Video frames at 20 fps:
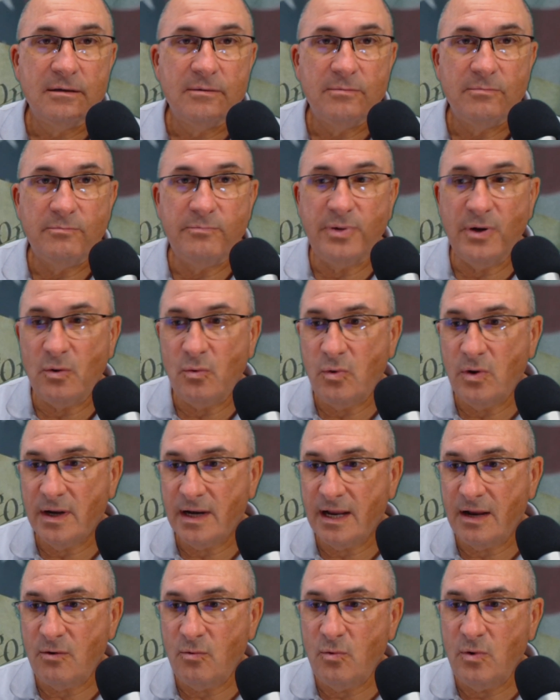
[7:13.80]
but
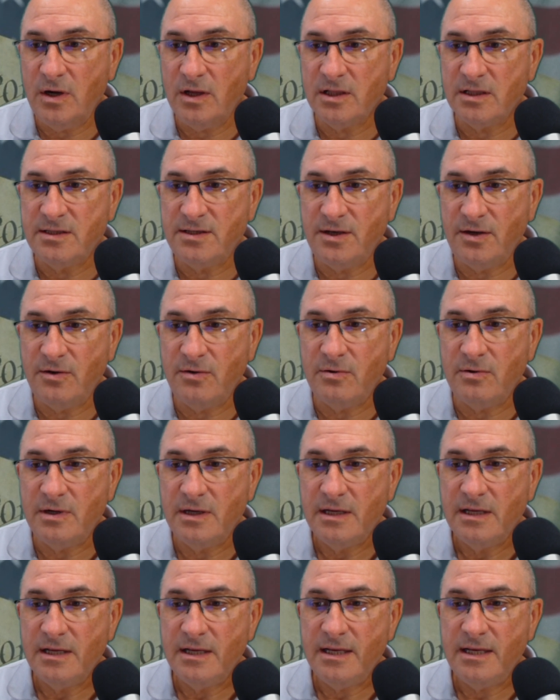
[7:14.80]
what I will do
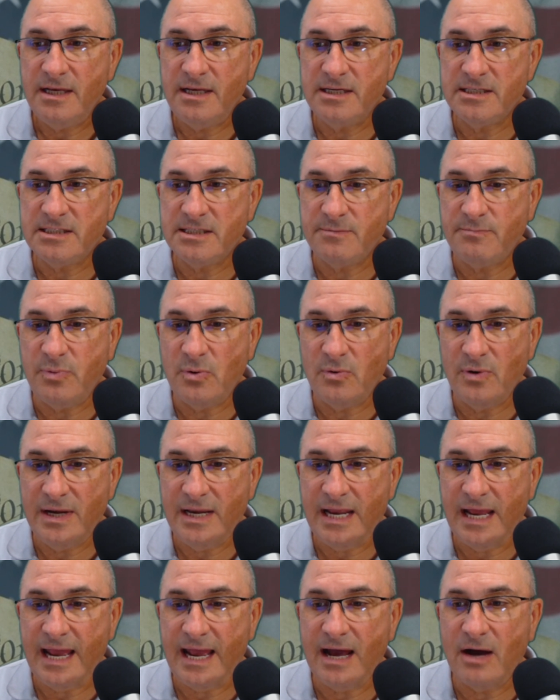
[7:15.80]
is to
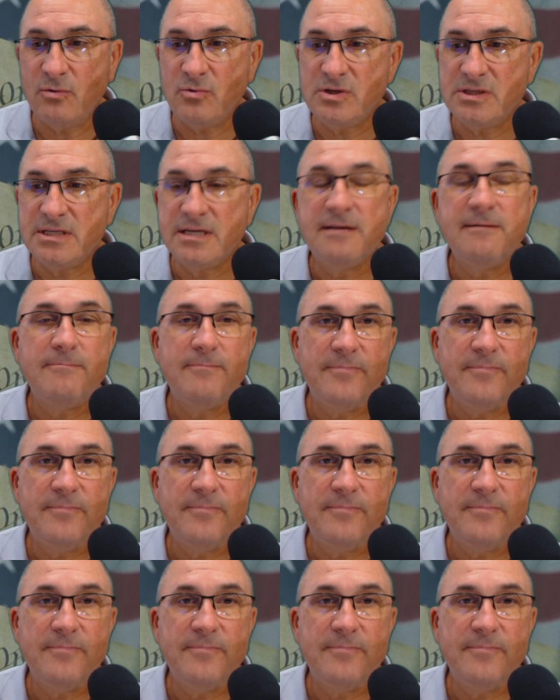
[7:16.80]
point out